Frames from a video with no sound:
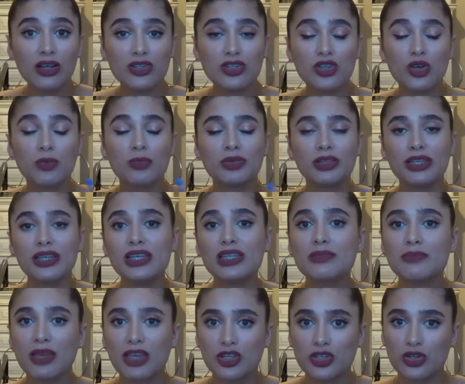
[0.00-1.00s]
So please
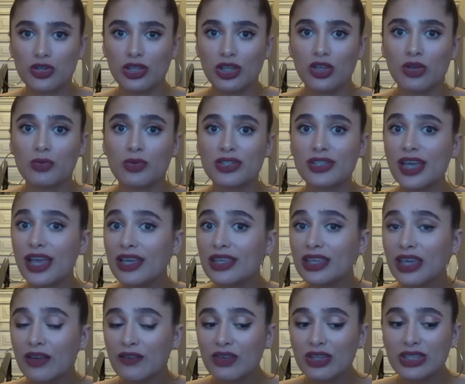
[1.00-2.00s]
make sure that you're
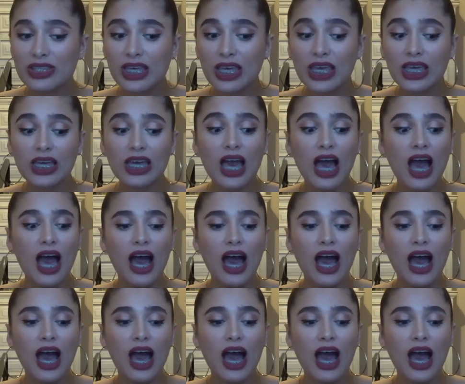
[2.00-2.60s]
recycling everything.